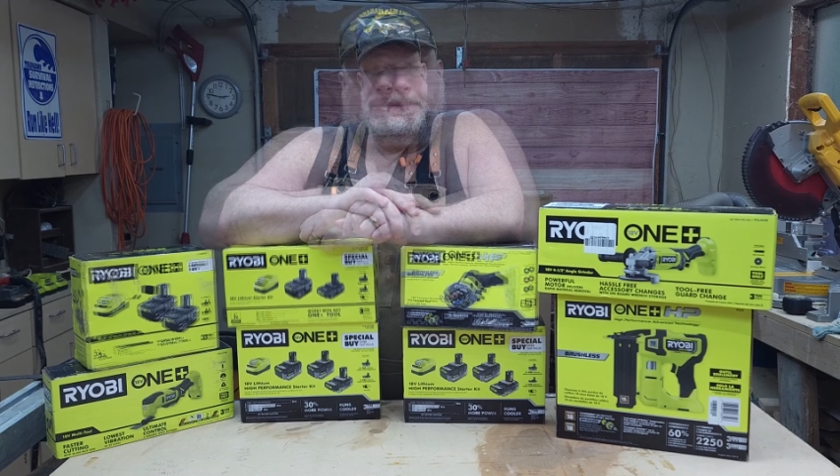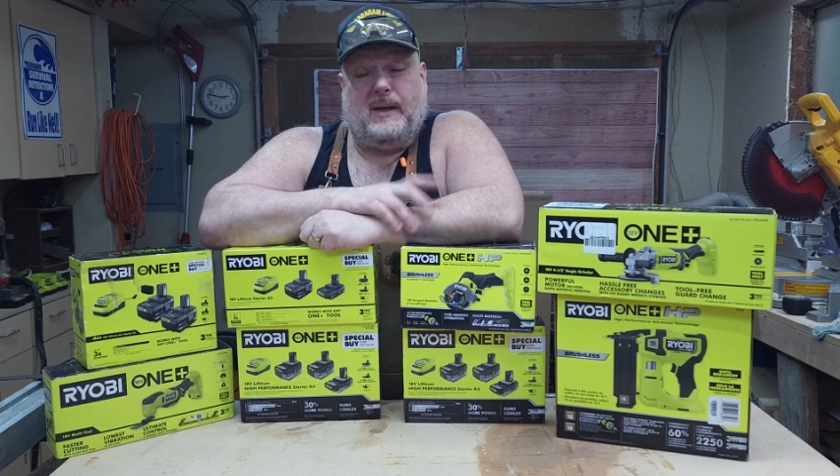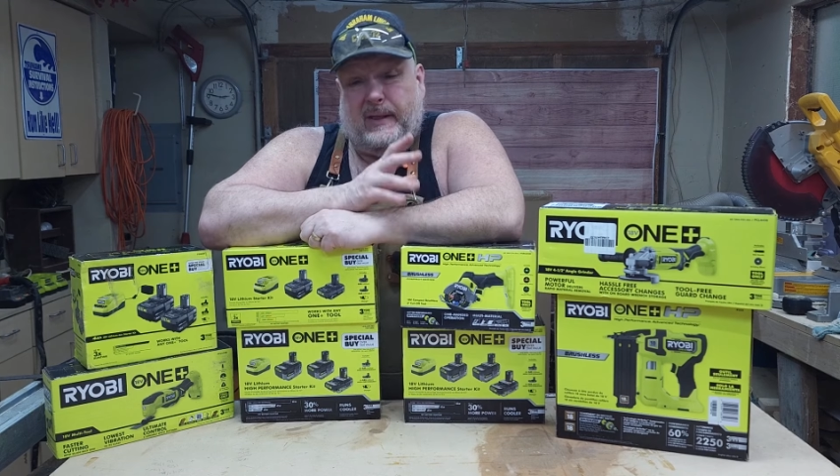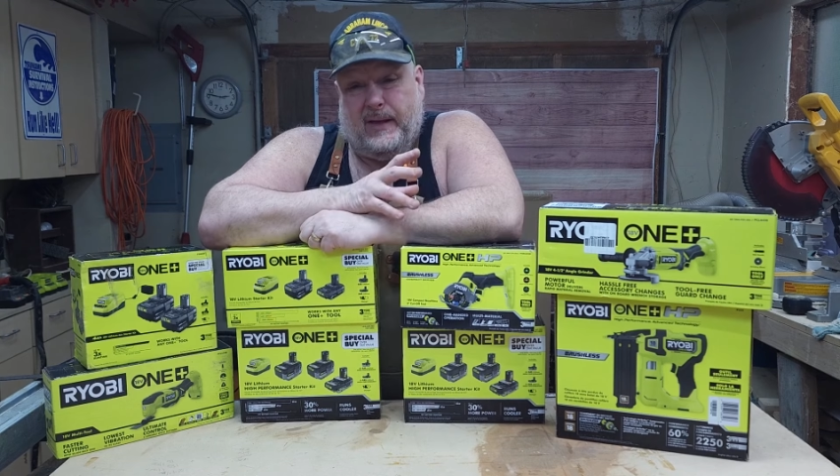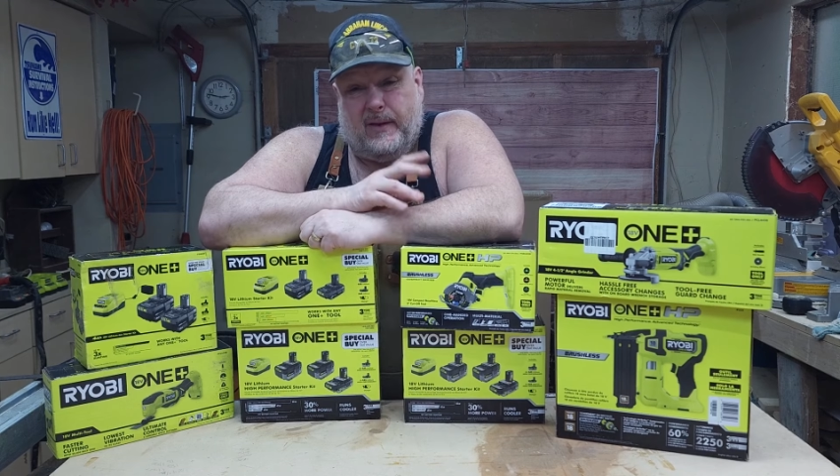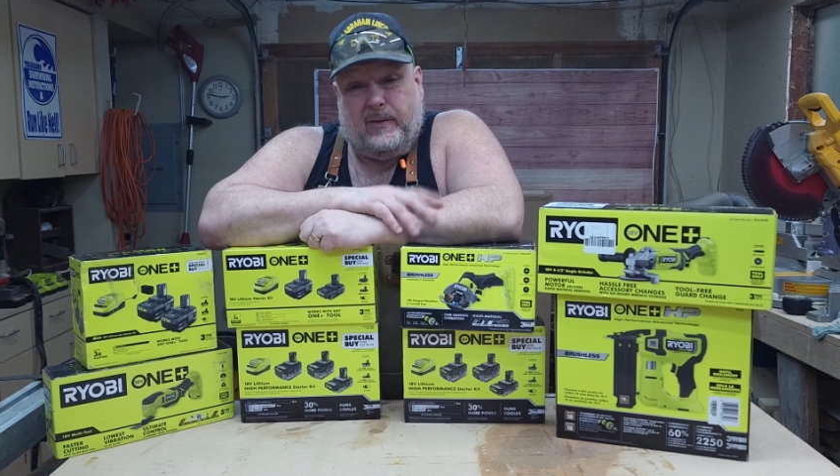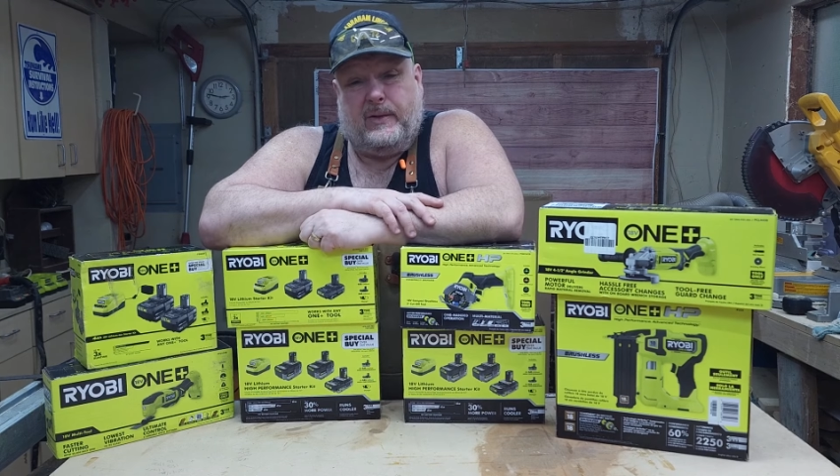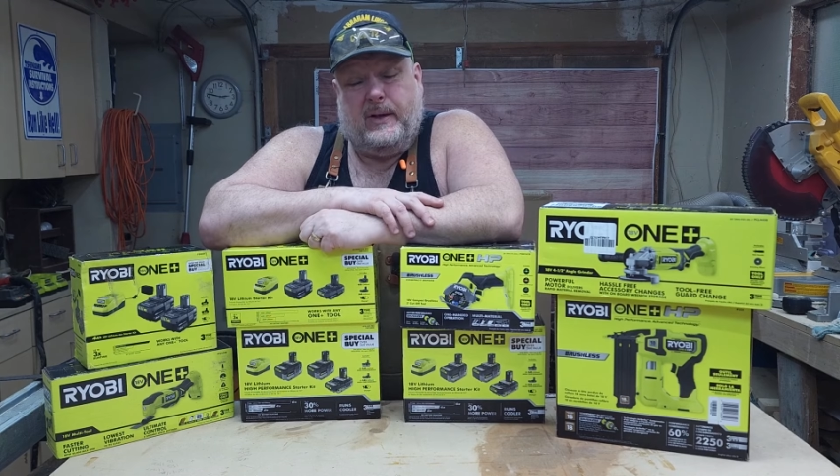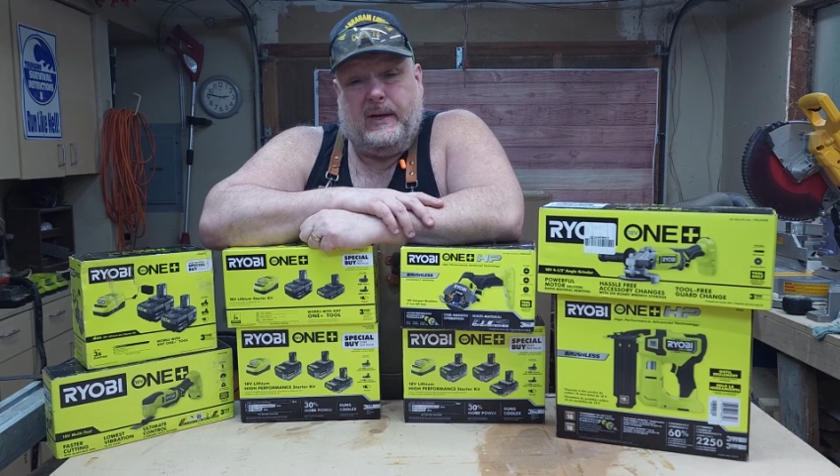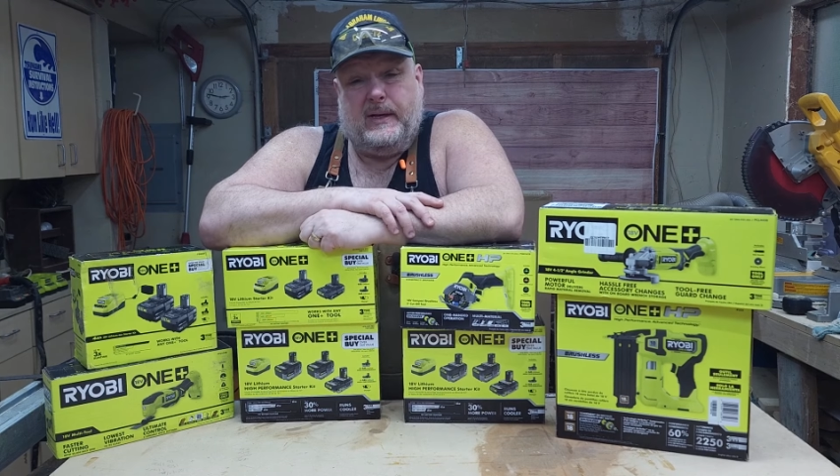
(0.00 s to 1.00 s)
And the other
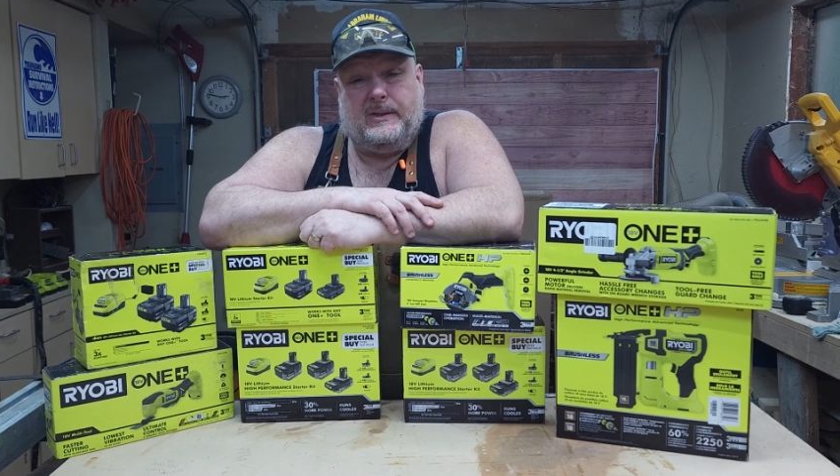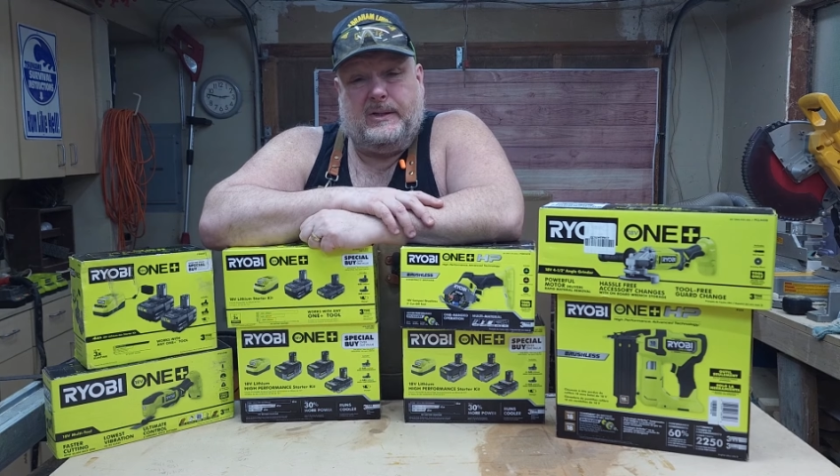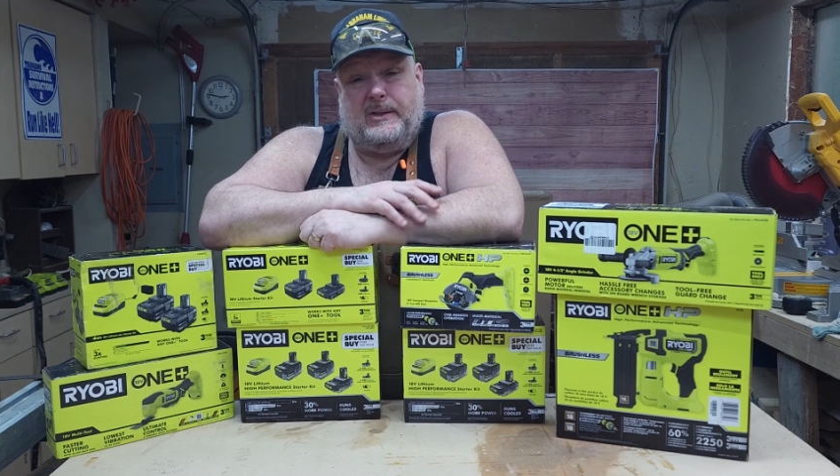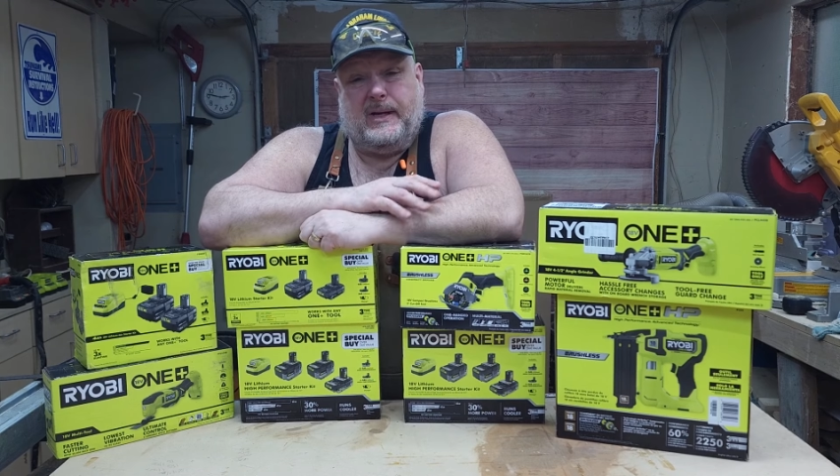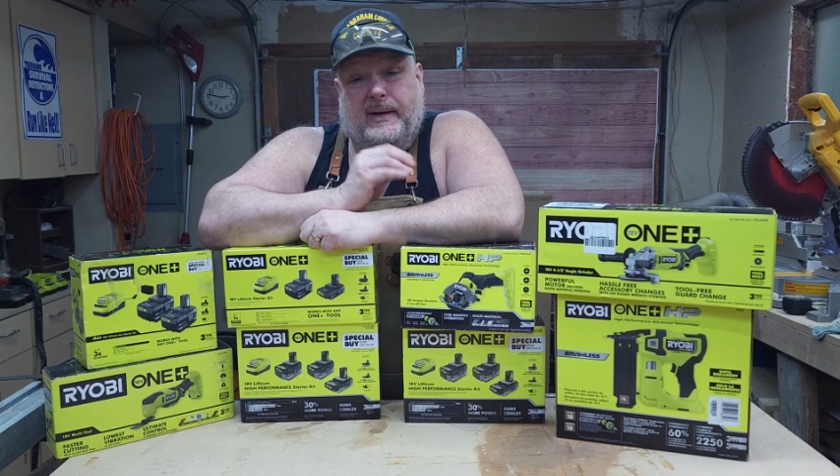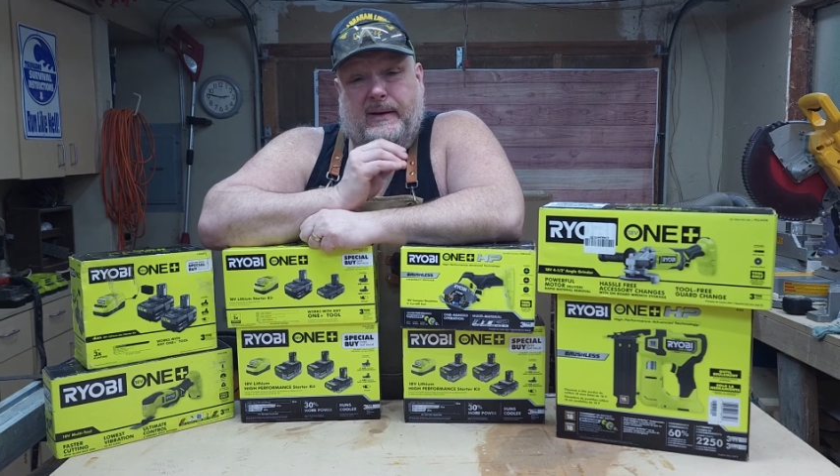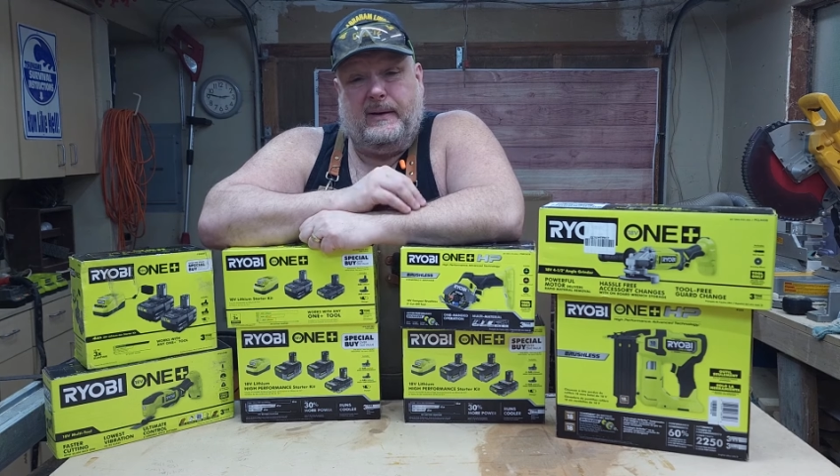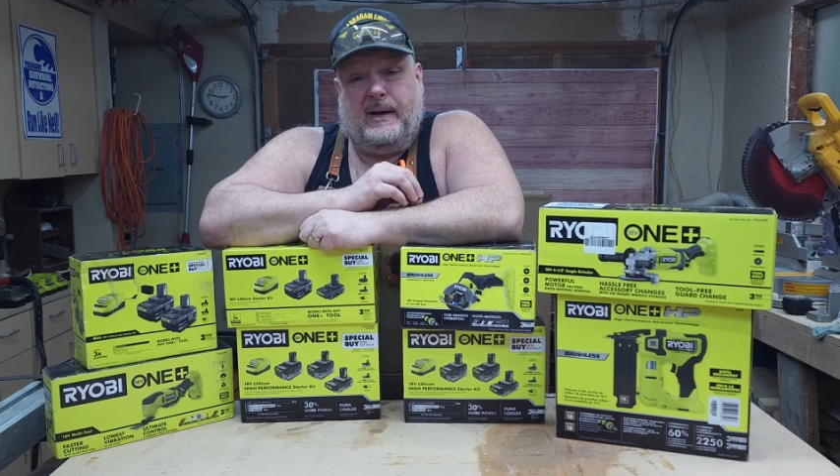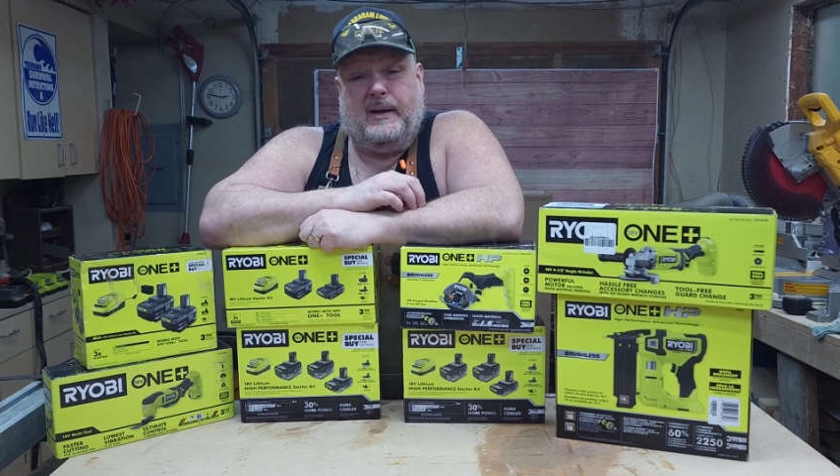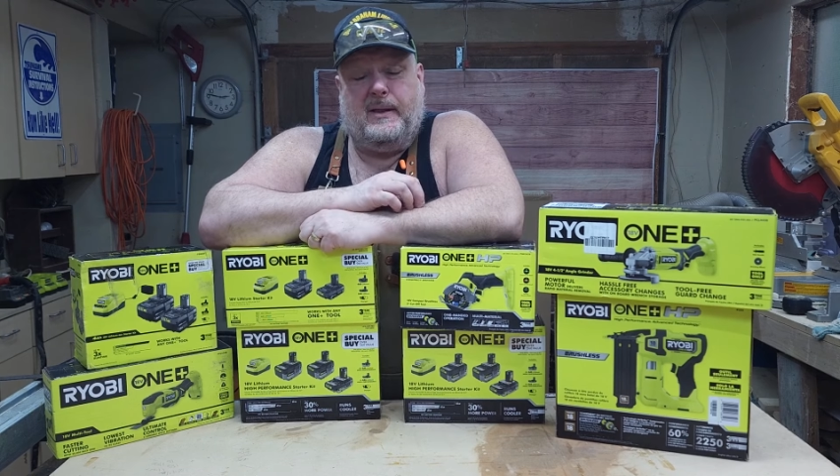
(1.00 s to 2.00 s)
thing is that
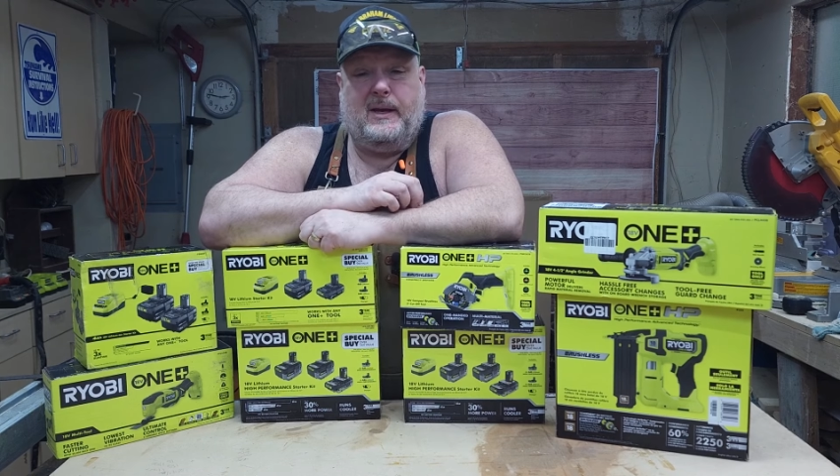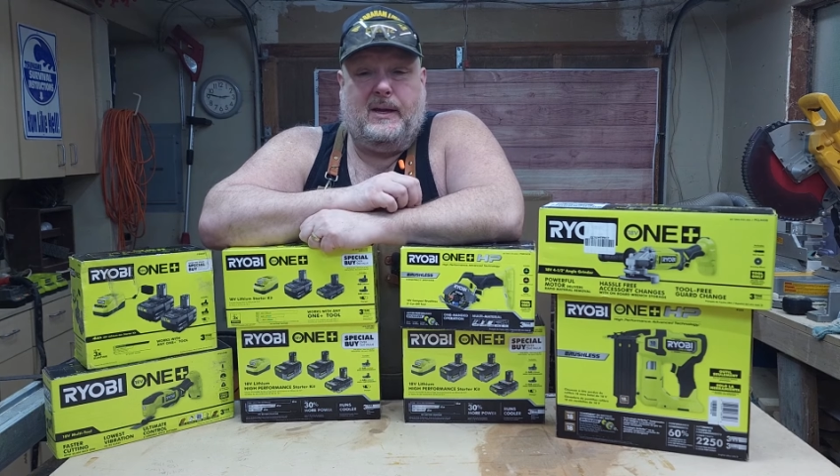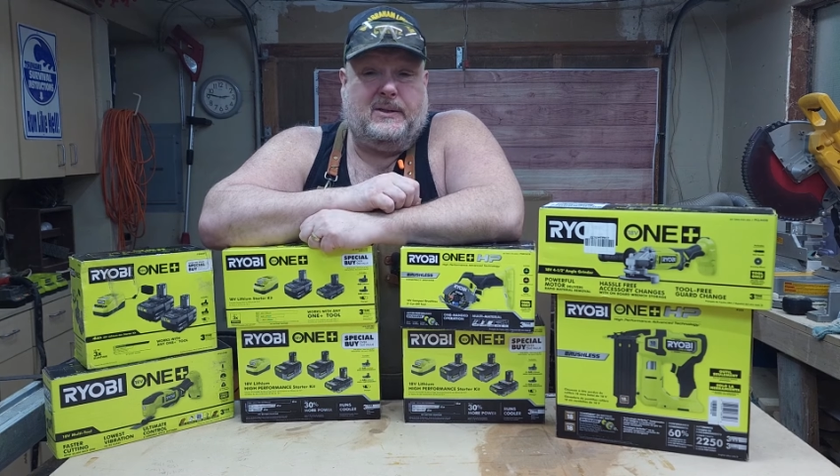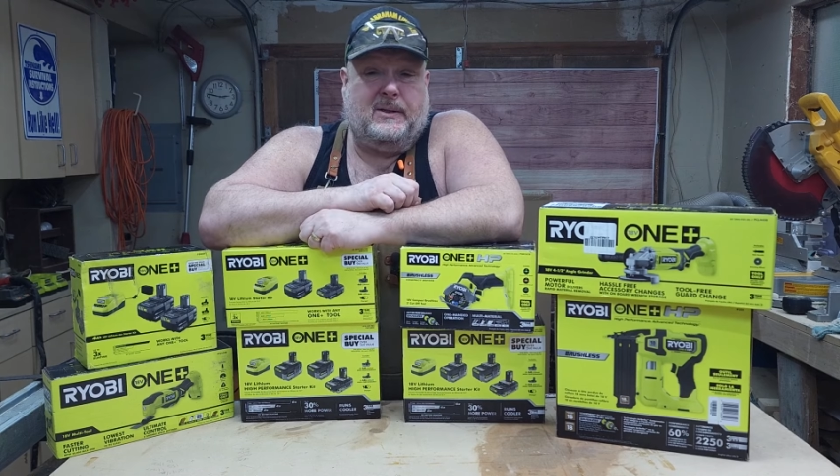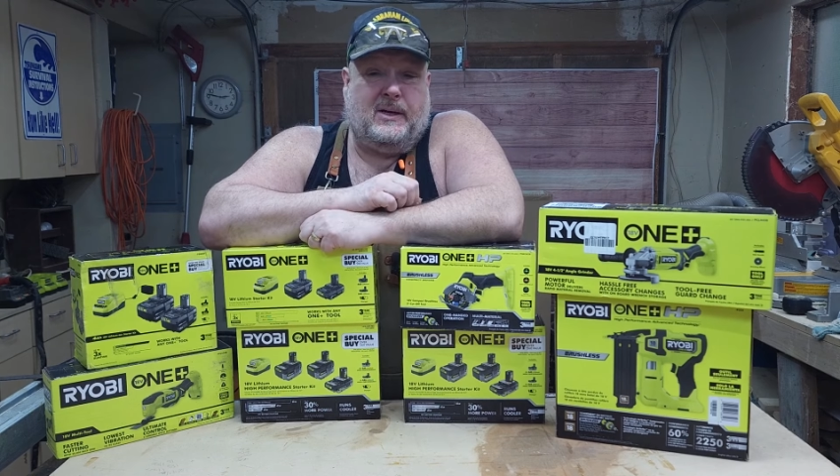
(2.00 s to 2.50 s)
none of the